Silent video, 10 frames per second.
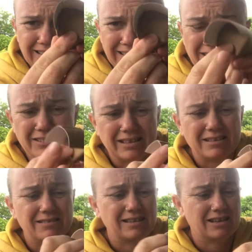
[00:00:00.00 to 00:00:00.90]
on
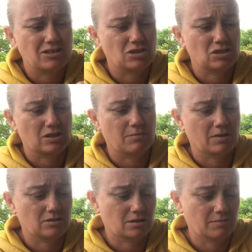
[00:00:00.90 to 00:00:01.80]
the edges, so by
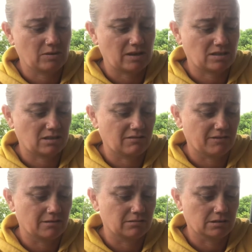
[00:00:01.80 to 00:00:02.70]
the time you actually
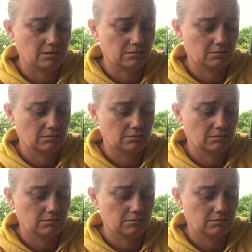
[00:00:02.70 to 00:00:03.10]
fold it,